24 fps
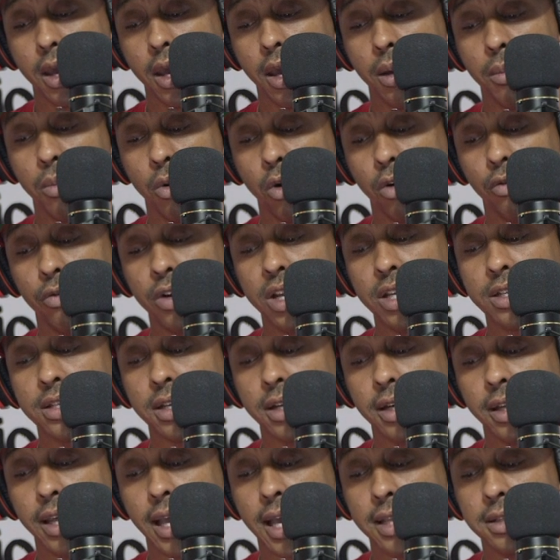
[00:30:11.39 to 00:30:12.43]
And more
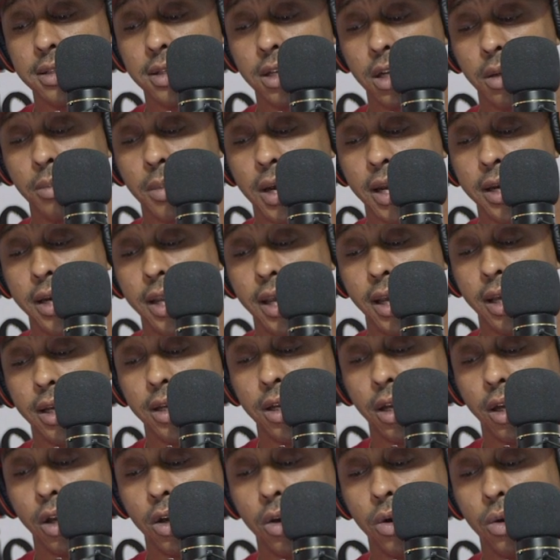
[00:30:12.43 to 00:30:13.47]
recently, I took my nigga
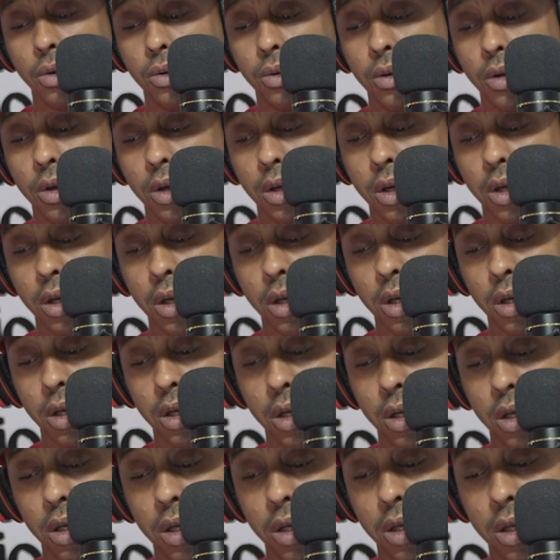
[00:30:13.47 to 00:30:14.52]
to go
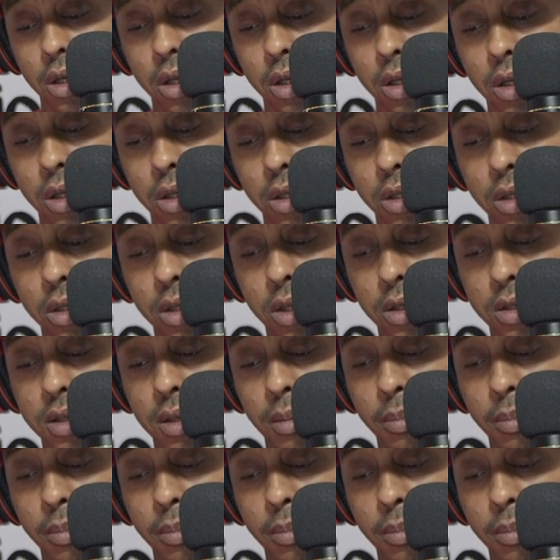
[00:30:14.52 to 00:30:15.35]
to